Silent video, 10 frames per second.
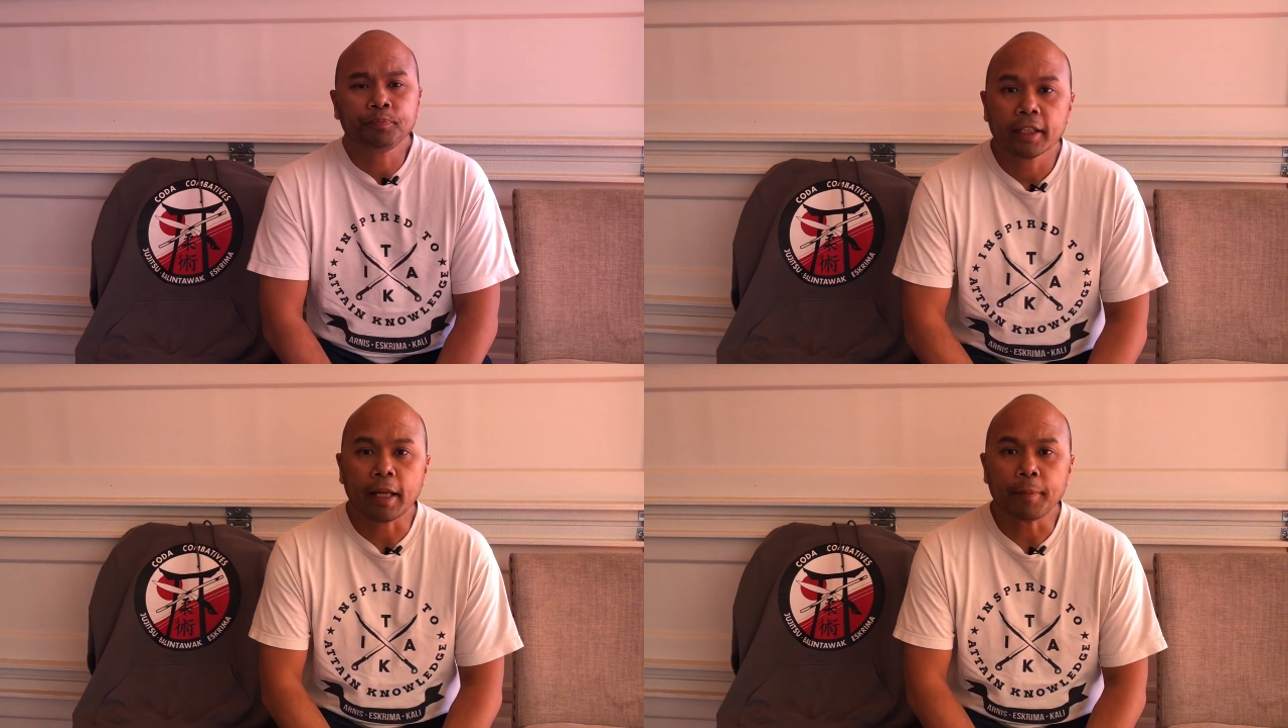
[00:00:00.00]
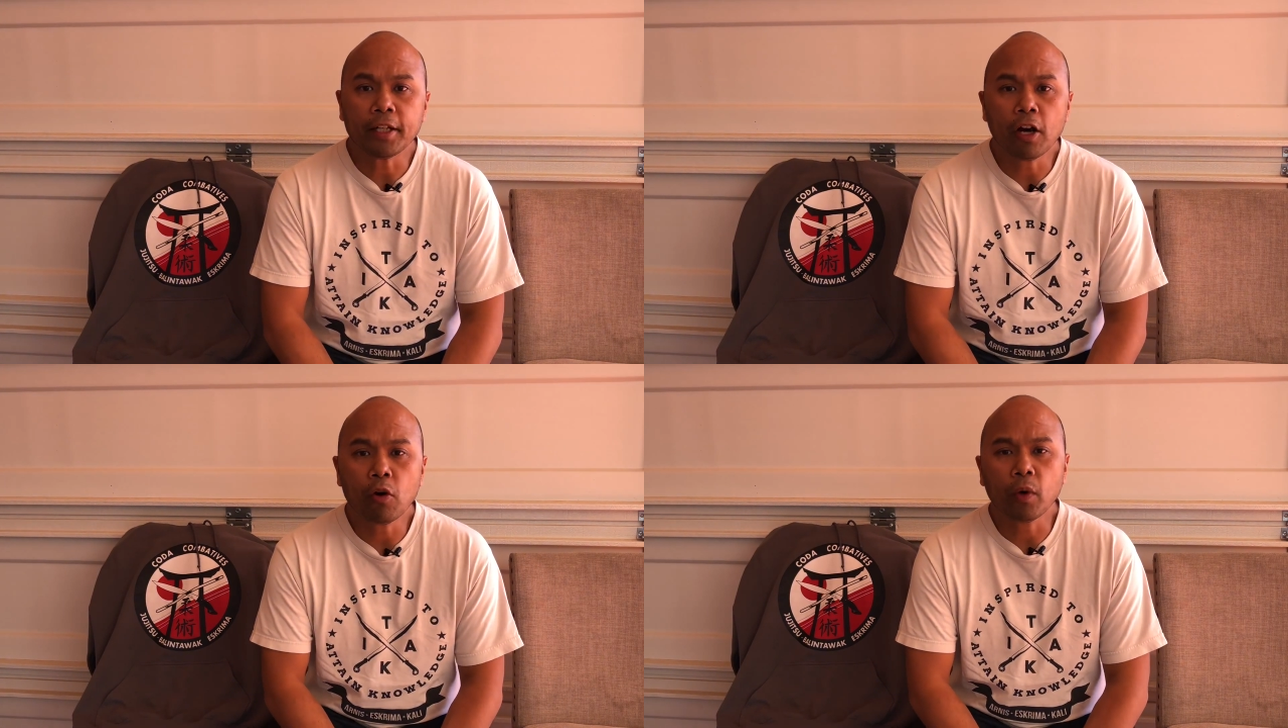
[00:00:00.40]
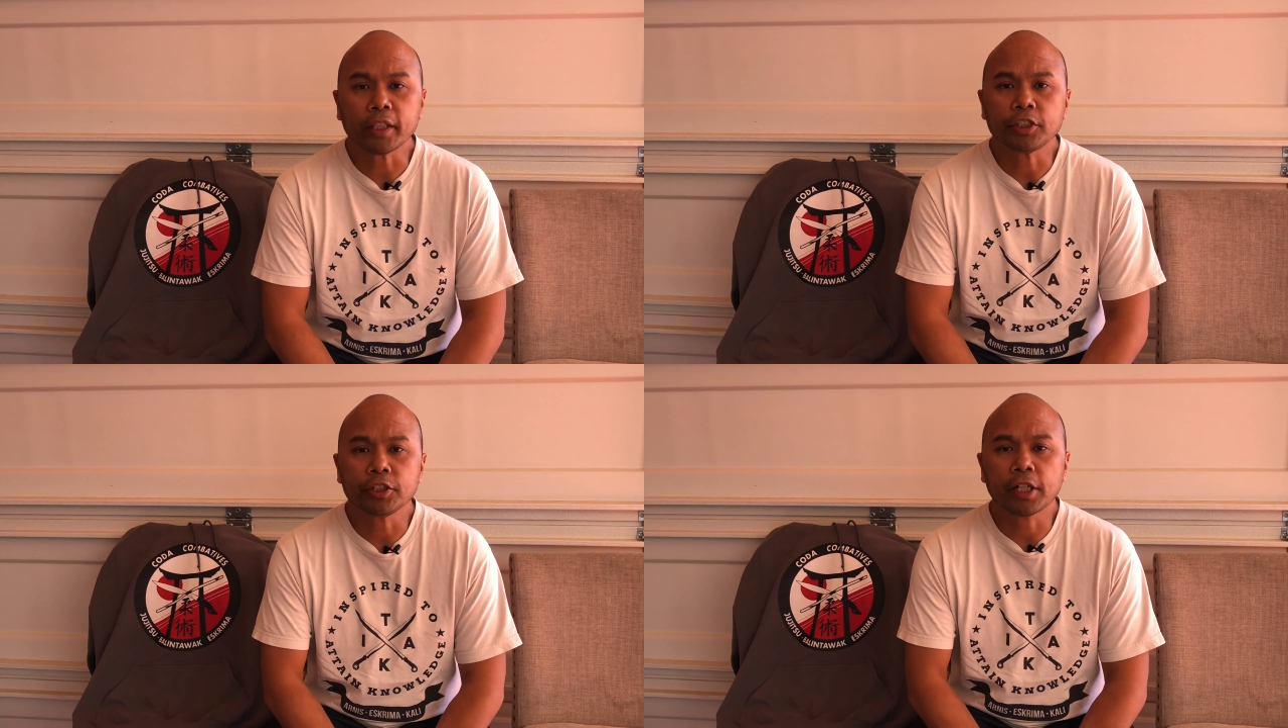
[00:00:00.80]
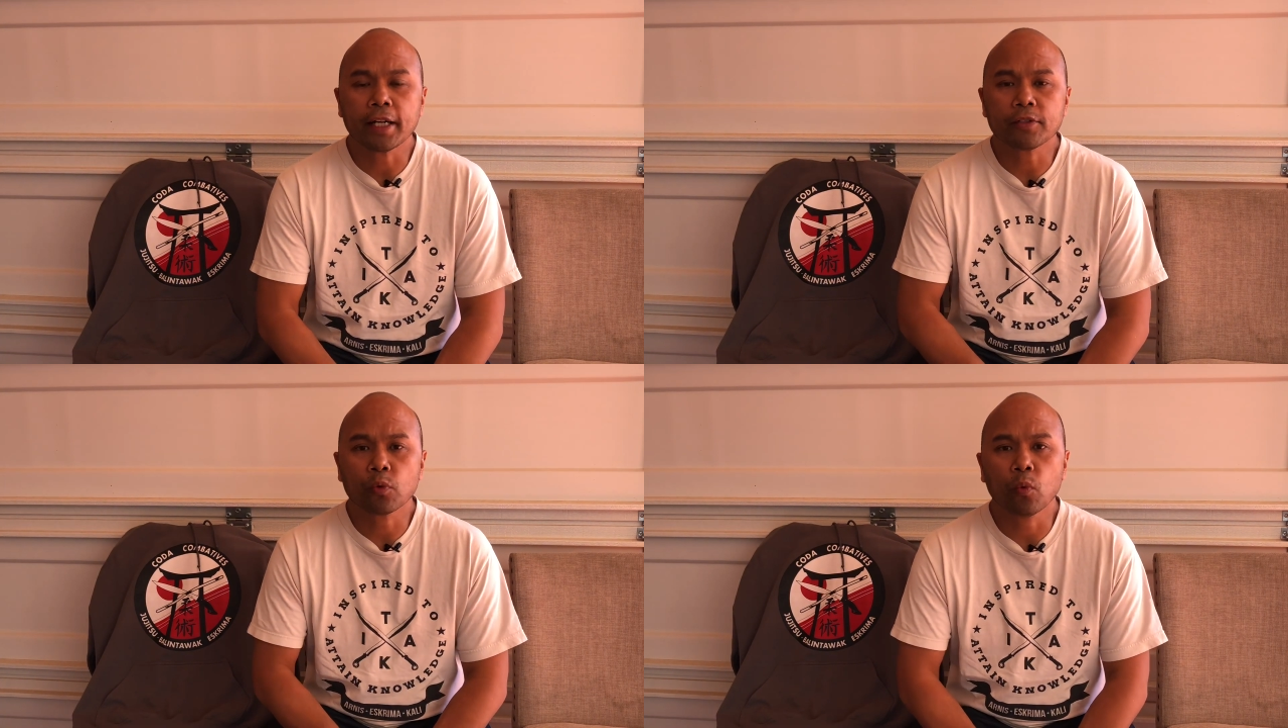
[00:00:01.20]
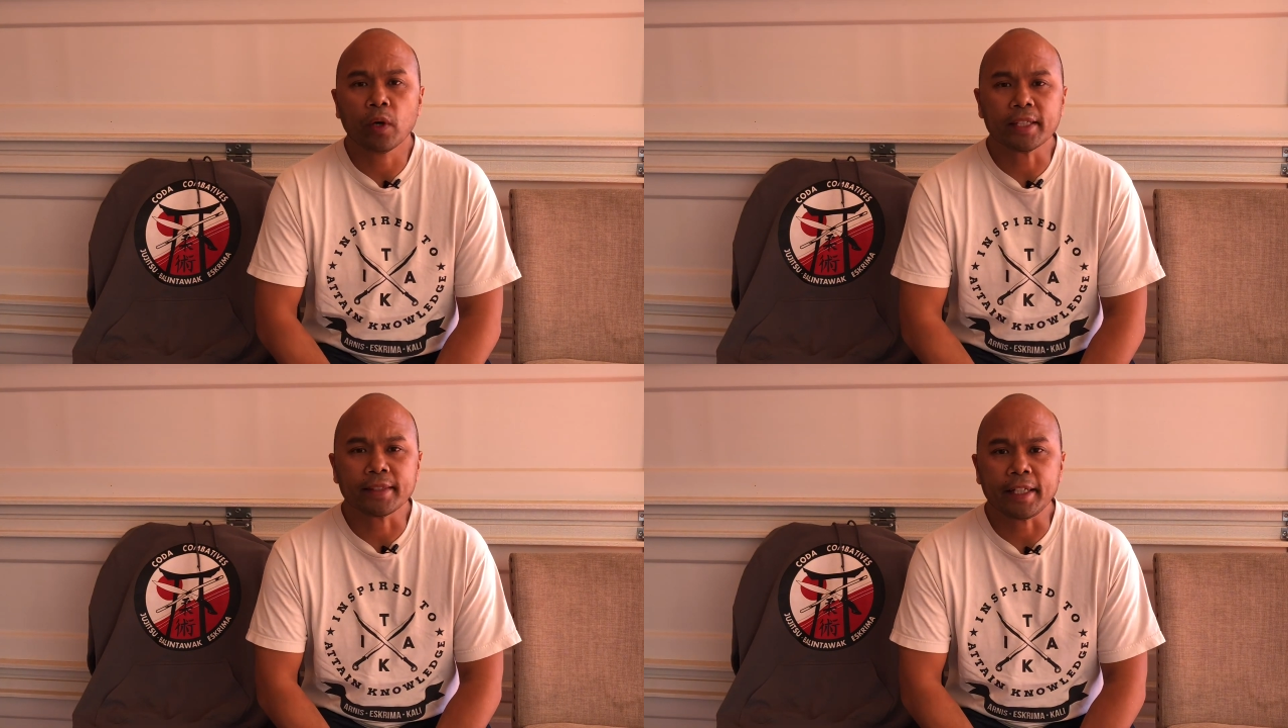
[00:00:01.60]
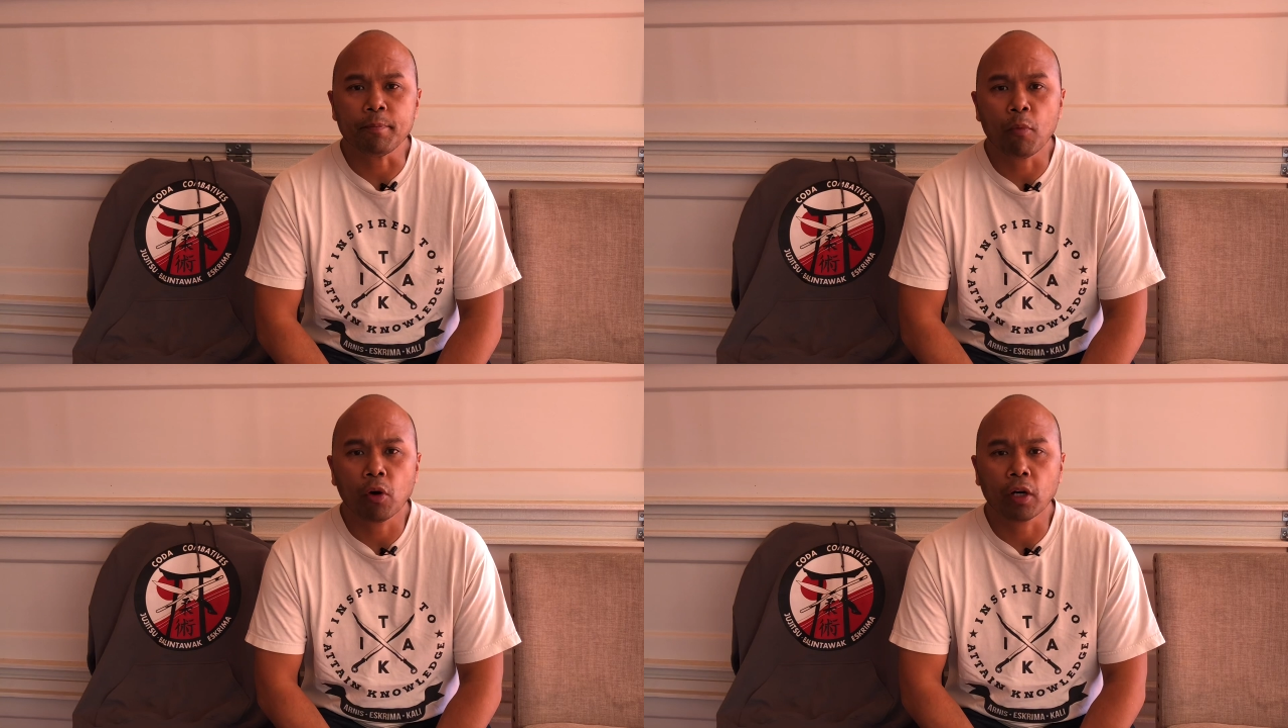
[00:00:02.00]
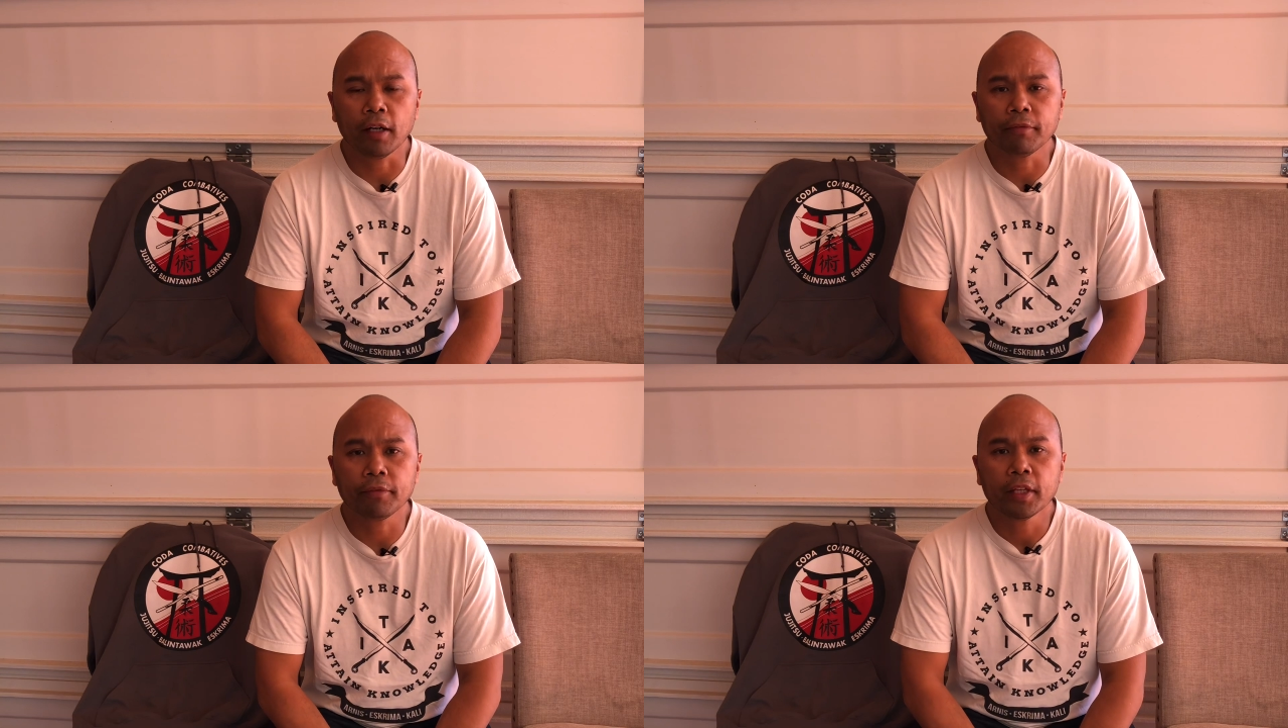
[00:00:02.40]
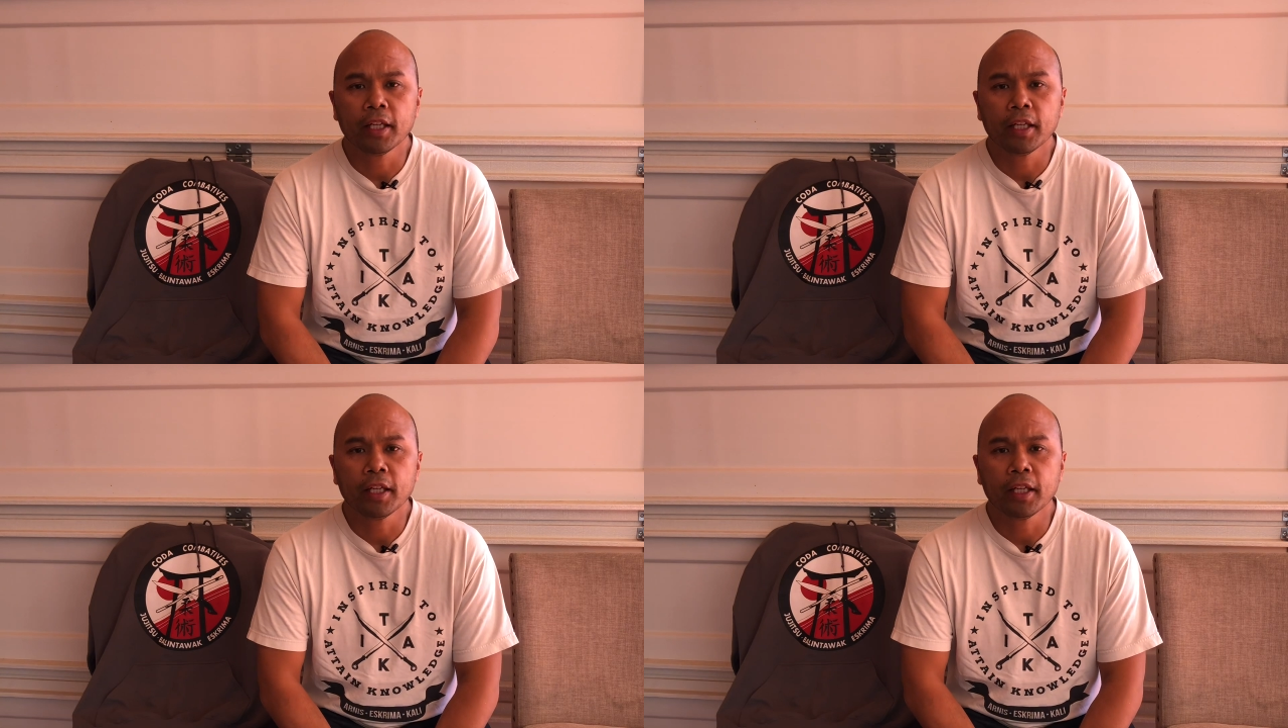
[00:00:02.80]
Let me know what you guys want to see more of.